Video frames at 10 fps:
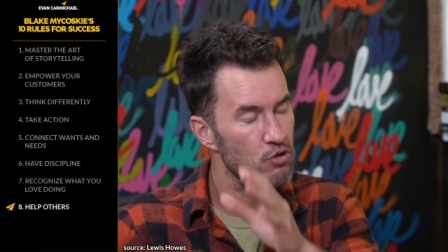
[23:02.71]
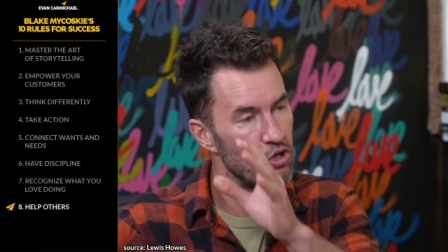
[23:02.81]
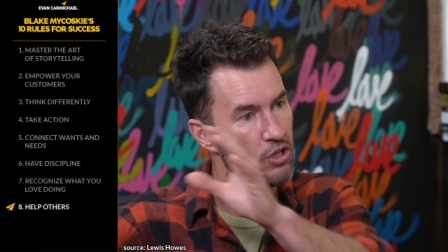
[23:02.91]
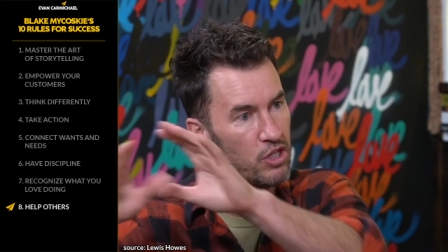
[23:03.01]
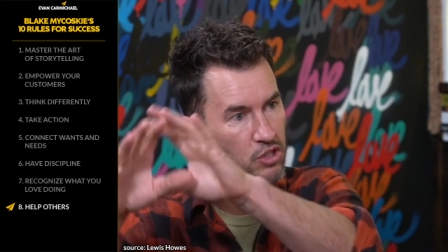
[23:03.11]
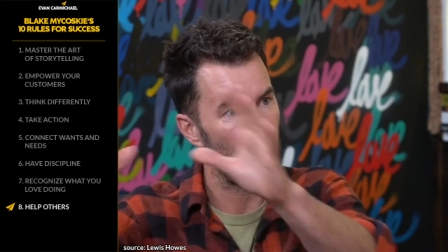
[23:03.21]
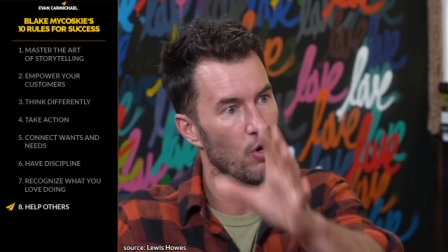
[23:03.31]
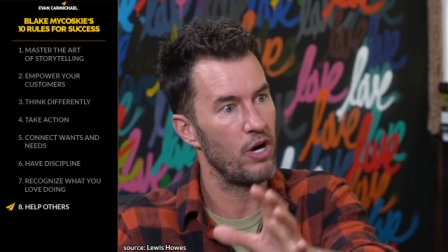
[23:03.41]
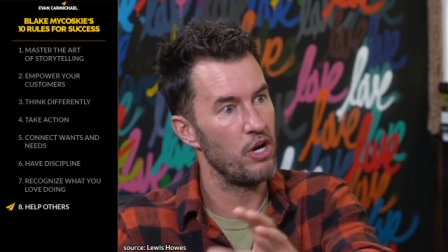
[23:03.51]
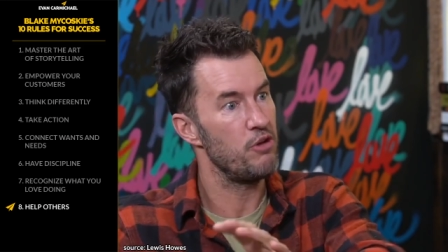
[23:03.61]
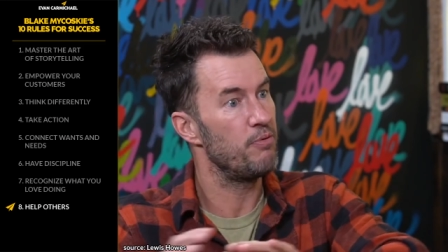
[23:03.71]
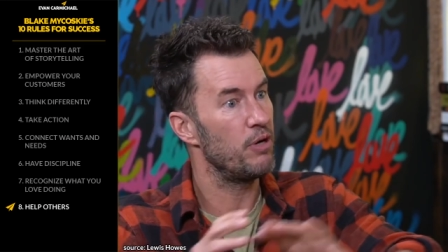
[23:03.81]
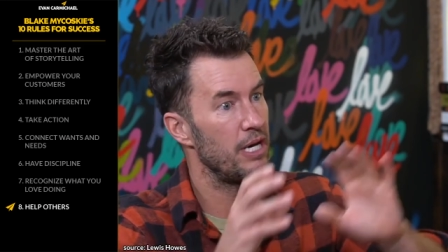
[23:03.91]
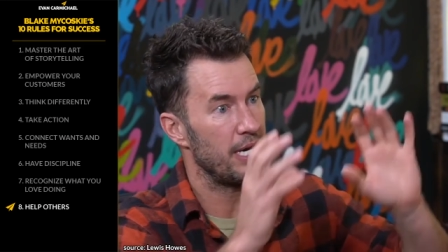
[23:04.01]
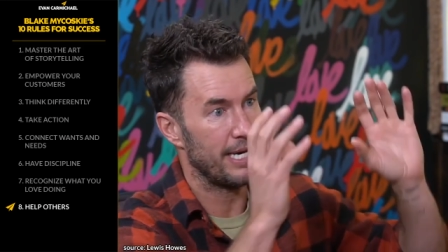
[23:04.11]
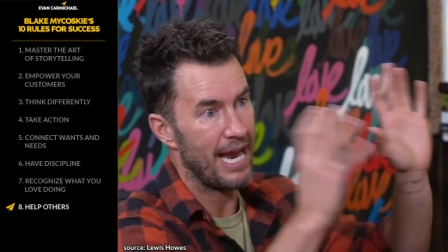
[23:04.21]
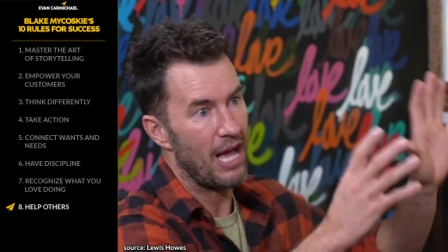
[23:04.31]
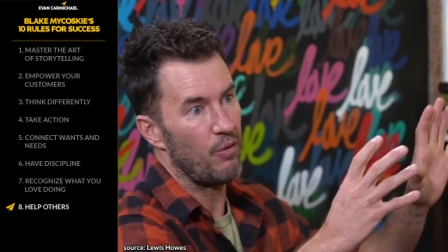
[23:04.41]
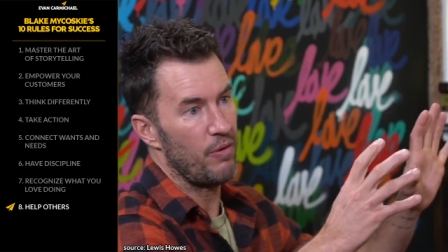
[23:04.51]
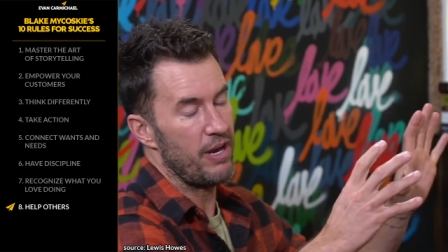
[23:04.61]
you took this art and you put it in a
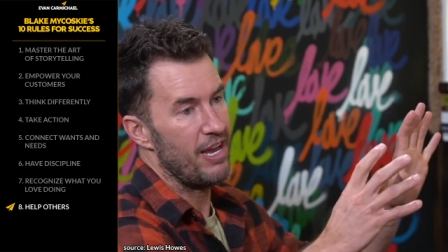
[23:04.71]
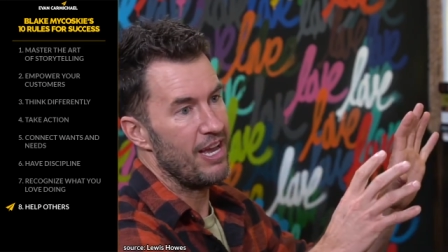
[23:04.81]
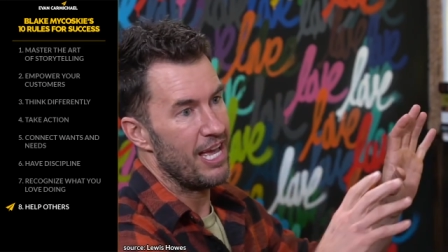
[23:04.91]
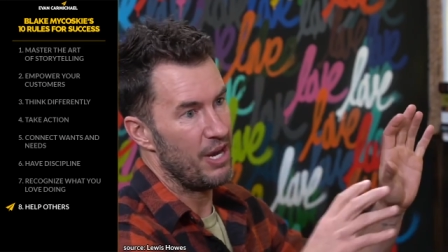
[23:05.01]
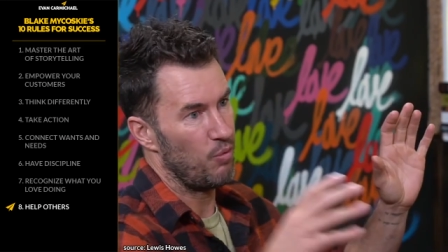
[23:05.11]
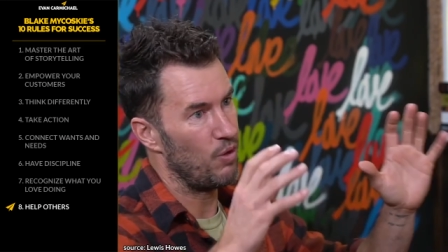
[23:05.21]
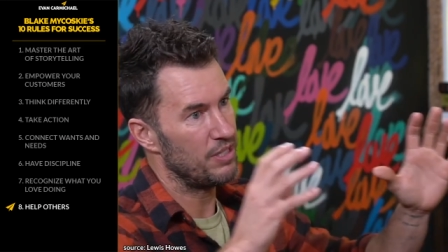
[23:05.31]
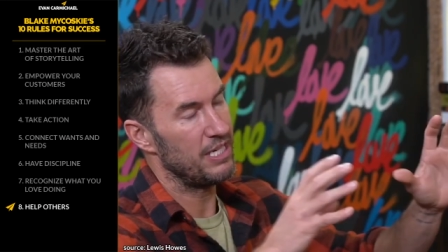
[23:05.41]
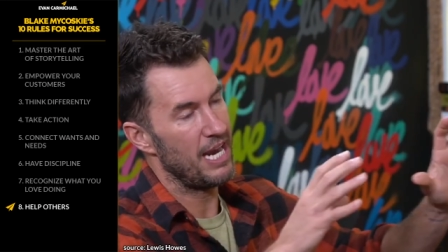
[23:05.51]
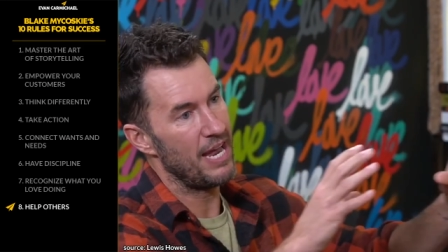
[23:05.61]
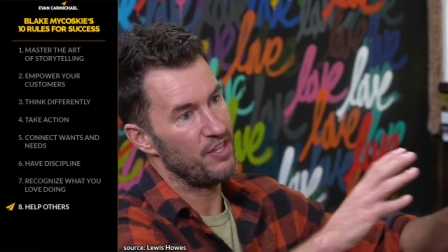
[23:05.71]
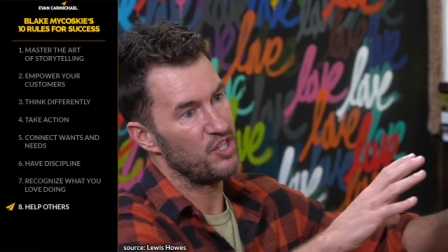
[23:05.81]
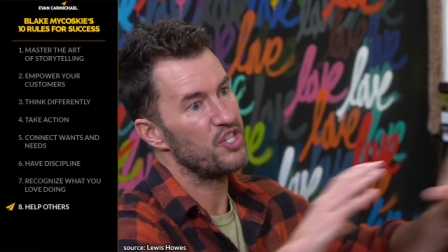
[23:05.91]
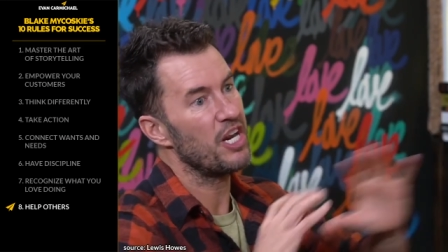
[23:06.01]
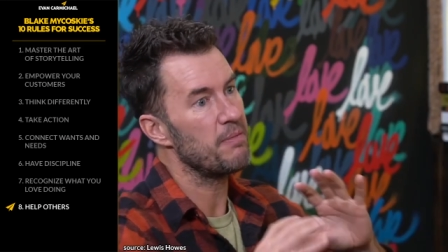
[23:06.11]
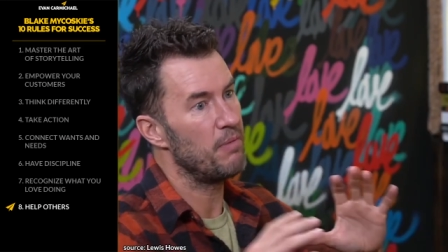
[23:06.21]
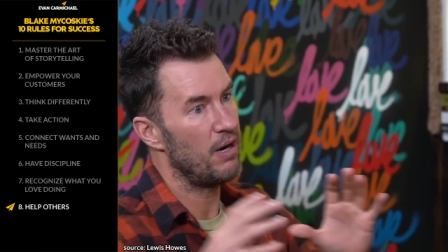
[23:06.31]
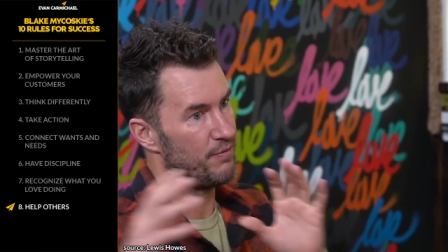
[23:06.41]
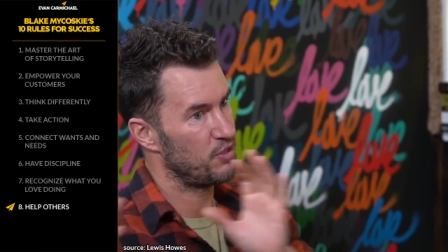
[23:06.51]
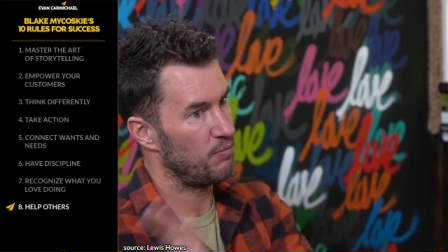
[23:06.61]
gallery, and it wasn't had the stigma
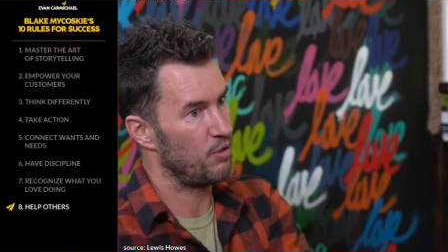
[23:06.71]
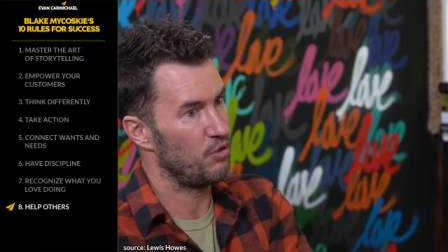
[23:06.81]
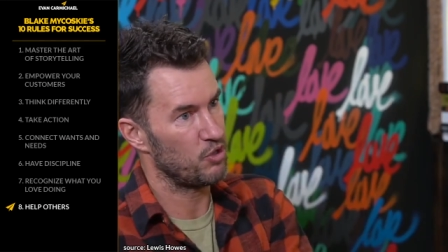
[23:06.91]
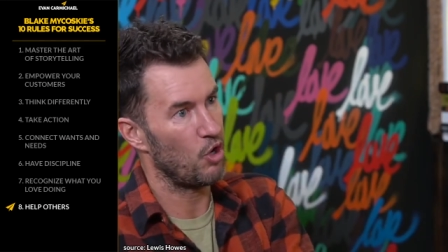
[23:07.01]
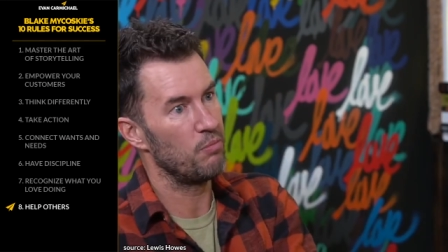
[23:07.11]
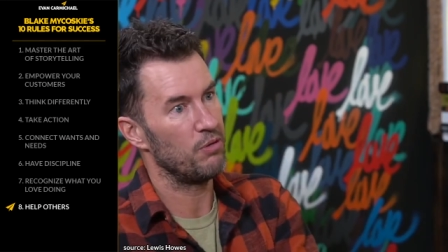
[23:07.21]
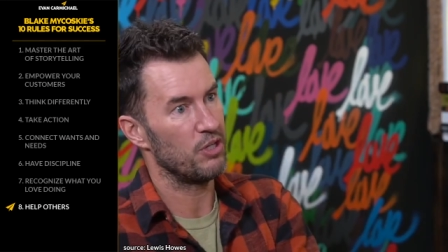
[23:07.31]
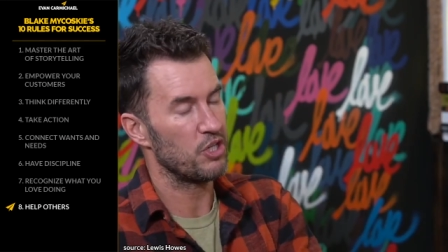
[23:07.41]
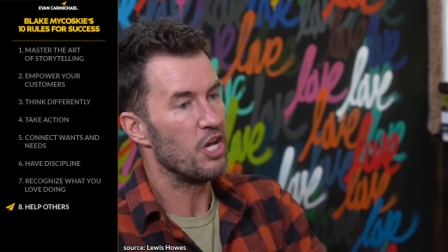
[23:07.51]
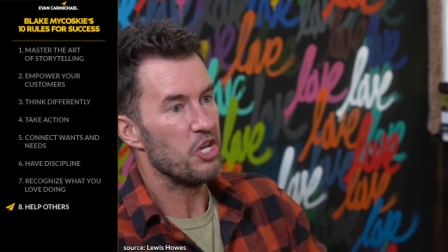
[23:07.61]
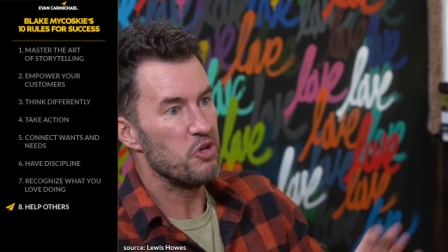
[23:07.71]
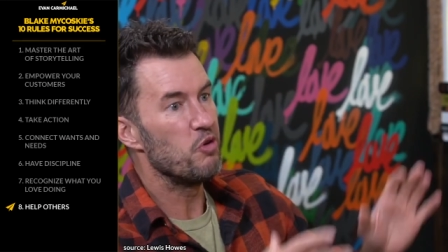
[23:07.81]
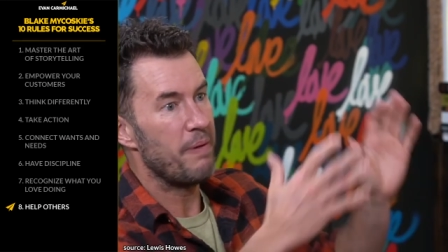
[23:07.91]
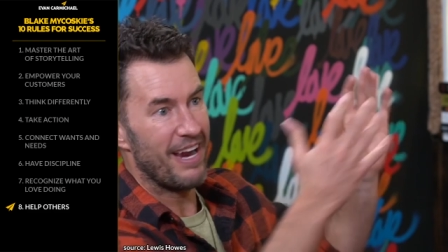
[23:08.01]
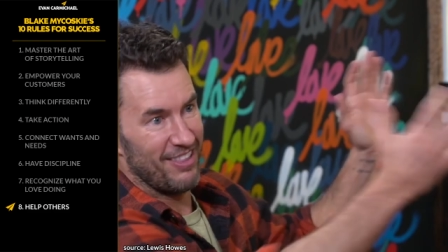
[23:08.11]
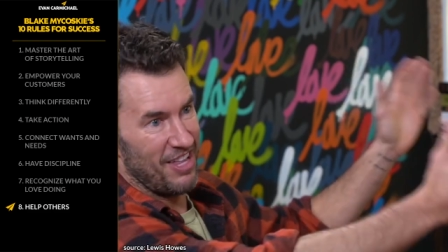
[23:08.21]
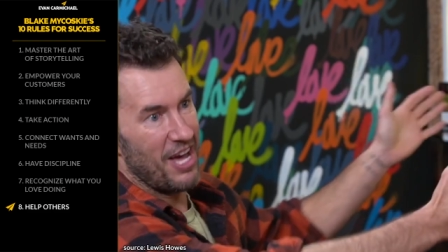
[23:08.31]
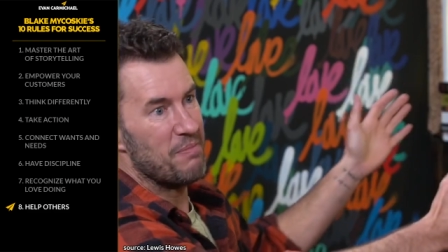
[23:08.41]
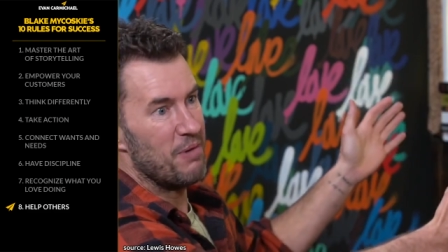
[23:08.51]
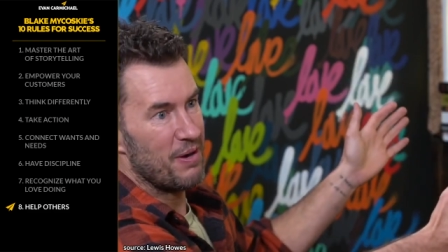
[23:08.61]
of someone who's homeless, mm-hmm. you would pay a
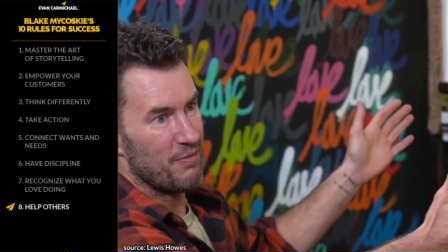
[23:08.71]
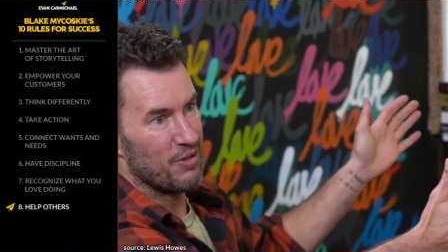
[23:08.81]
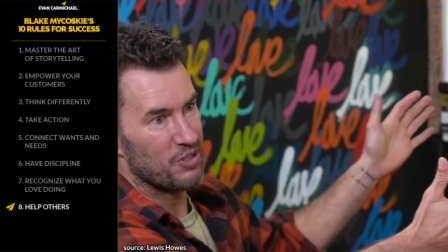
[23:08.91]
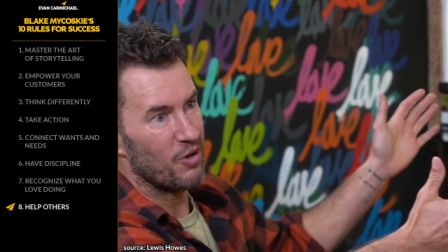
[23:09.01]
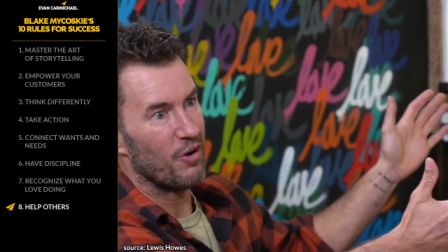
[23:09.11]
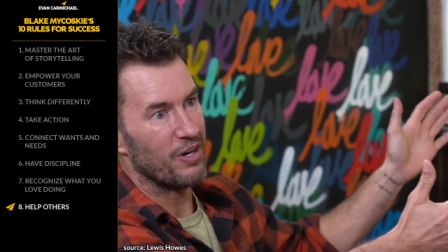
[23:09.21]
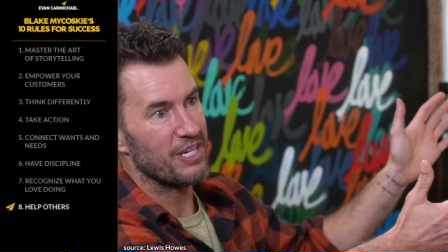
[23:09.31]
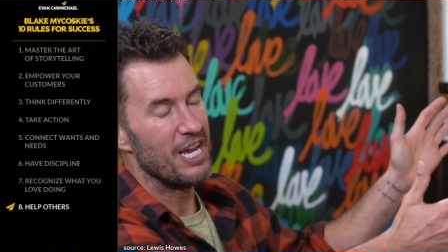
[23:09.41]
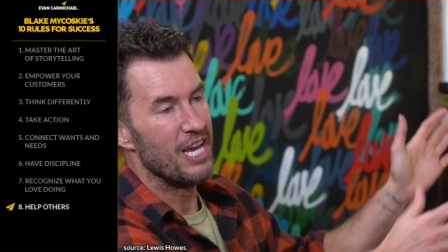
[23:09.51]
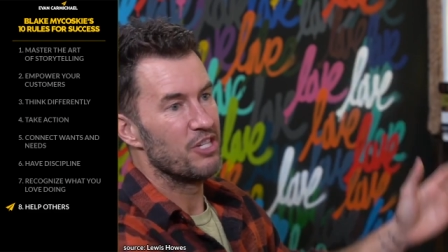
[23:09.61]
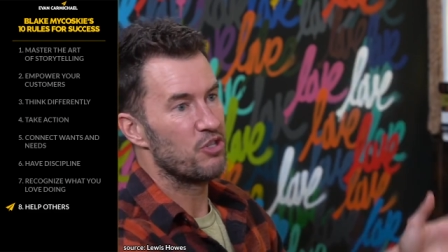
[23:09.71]
lot of money for this art." Right.